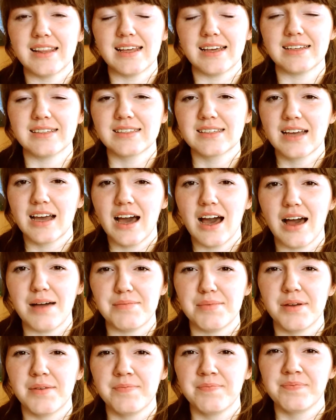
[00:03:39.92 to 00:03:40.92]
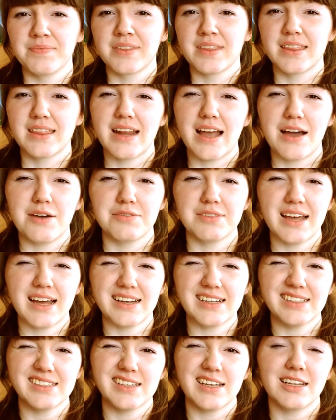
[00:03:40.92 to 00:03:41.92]
this cup. Now, that
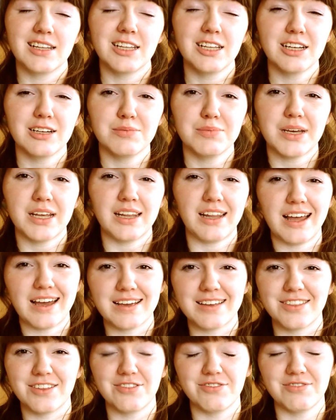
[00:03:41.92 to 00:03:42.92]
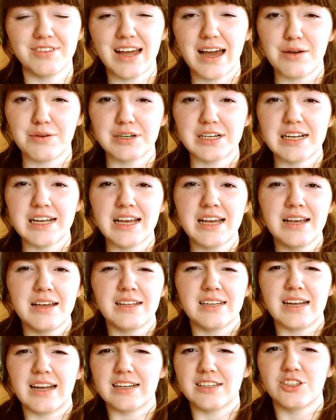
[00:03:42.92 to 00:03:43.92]
is a little bit like the flour.
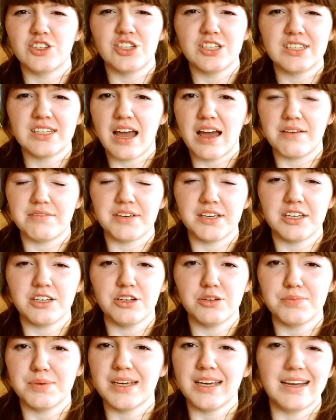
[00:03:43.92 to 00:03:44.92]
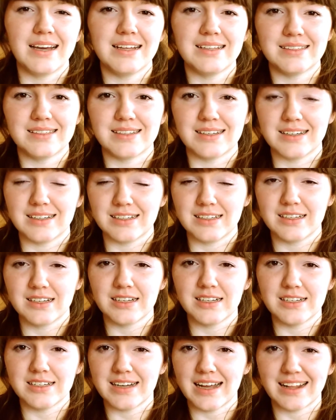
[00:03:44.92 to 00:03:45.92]
That's just having your pecans
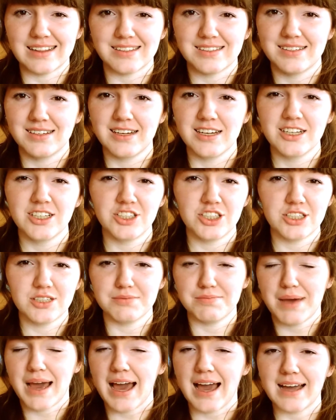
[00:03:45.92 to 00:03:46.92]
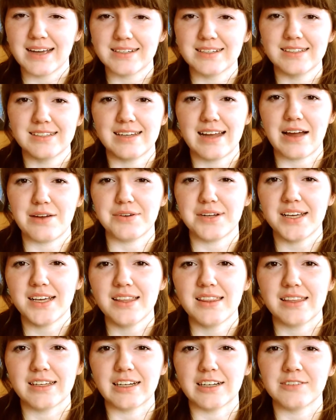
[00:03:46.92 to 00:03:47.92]
condensed, just packed down
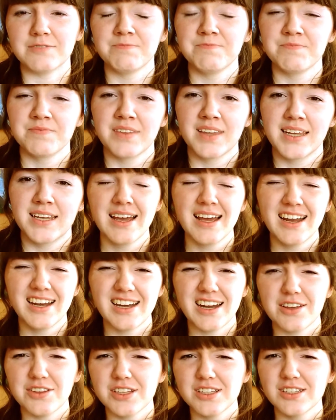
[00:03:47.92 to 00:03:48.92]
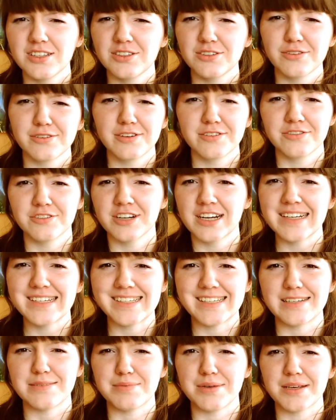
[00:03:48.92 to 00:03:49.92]
in there. Now, this is sort of
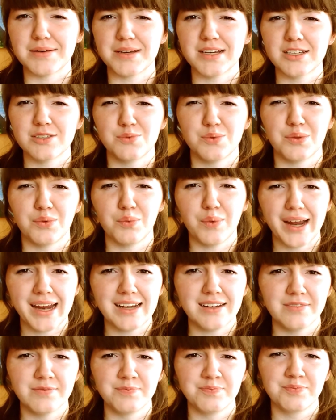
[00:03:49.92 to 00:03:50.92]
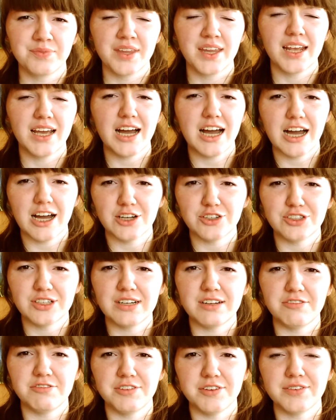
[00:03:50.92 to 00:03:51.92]
crazy to me because with weight,
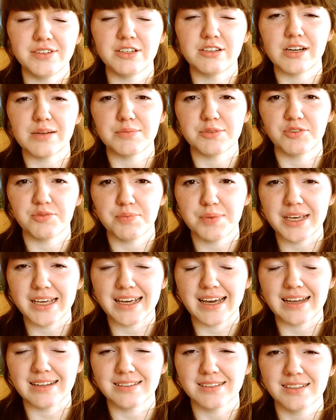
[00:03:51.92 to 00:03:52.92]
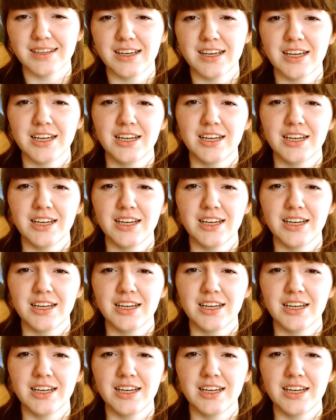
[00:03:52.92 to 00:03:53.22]
150 grams of pecans